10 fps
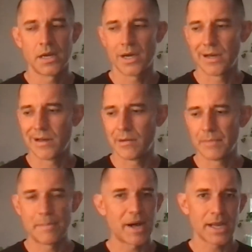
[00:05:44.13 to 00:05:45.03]

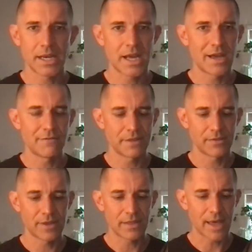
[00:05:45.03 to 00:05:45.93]
my pocket knife,
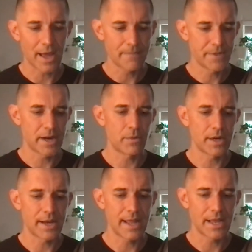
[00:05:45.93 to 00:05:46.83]
things like that I
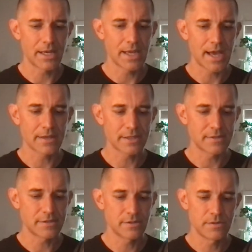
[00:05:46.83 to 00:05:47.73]
wanted handy
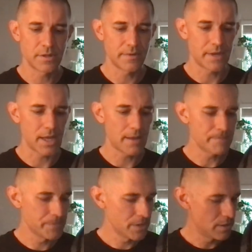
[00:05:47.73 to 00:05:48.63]
access to during the day.
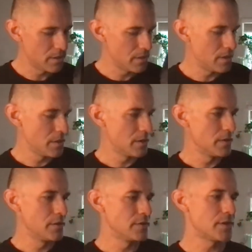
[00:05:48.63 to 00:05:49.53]

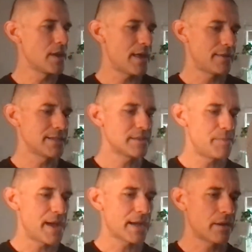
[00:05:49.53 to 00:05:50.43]
So yeah, that's the
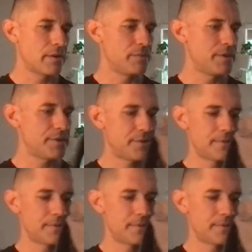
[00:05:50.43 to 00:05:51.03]
pack I went with.